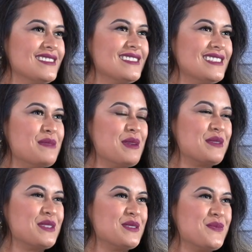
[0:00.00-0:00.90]
Were you
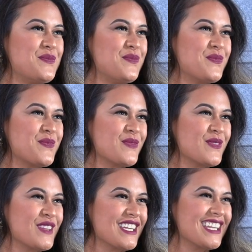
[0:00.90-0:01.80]
automatically like a
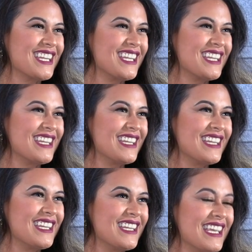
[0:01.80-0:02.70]
local celebrity when you
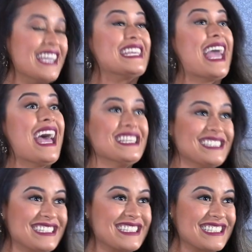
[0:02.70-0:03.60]
went back home?
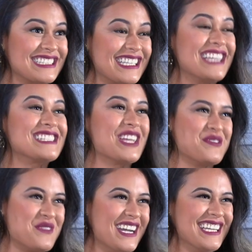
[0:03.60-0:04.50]
Yes, I
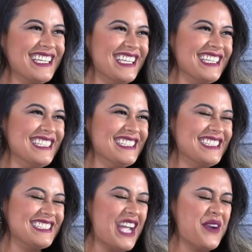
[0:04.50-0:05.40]
was.
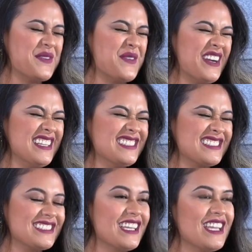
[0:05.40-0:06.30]
I was. What does
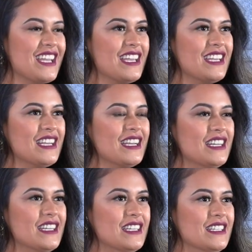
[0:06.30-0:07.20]
that come with? I mean, do
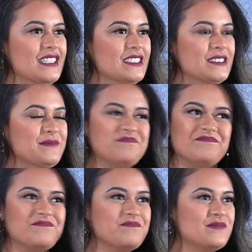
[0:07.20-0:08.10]
you have your, you know, do
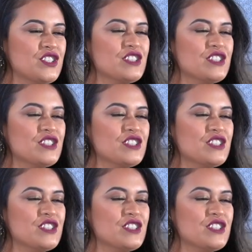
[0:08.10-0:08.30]
they